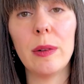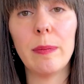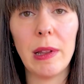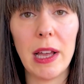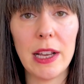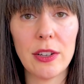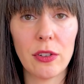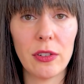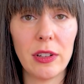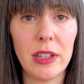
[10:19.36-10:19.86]

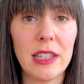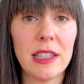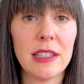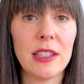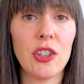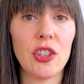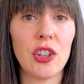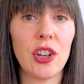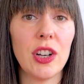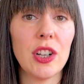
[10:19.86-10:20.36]
applies early
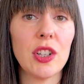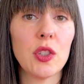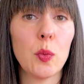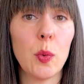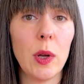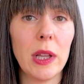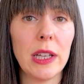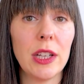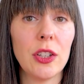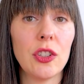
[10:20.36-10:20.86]
decision and is
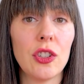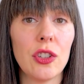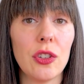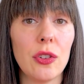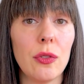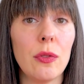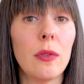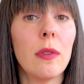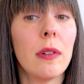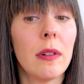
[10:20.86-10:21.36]
willing
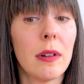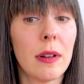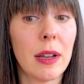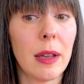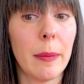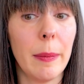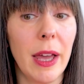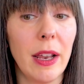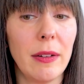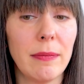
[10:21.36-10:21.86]
to
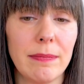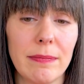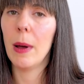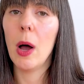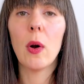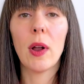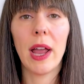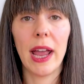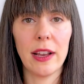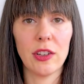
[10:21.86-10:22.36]
commit.
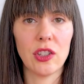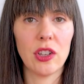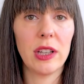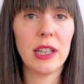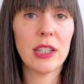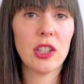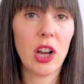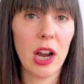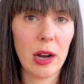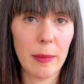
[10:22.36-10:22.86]
Okay, so
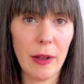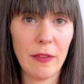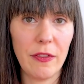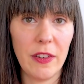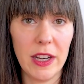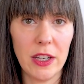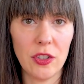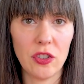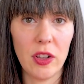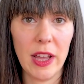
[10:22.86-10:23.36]
let's talk about
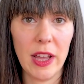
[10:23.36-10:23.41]
financial